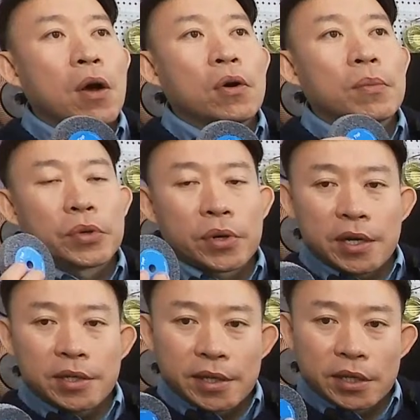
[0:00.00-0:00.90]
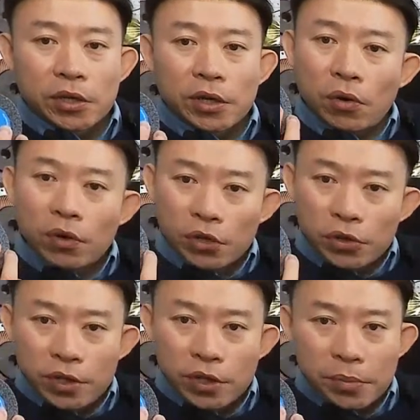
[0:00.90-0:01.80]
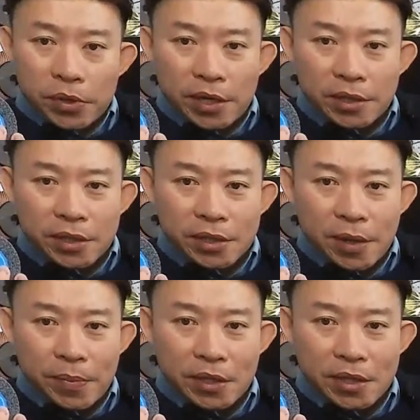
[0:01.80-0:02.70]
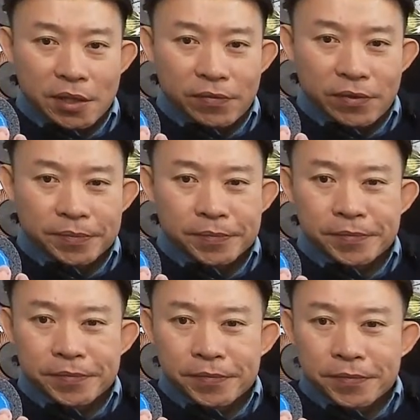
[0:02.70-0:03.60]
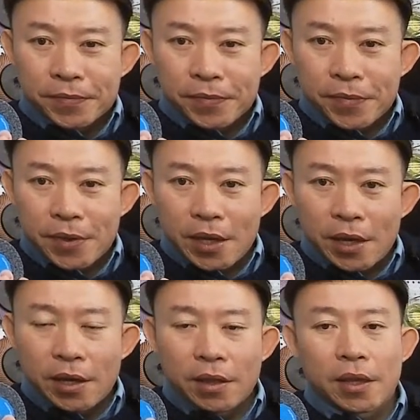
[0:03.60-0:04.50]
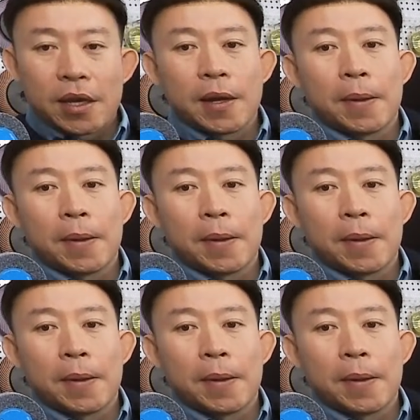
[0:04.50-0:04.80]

Our price, our unit price is competitive, and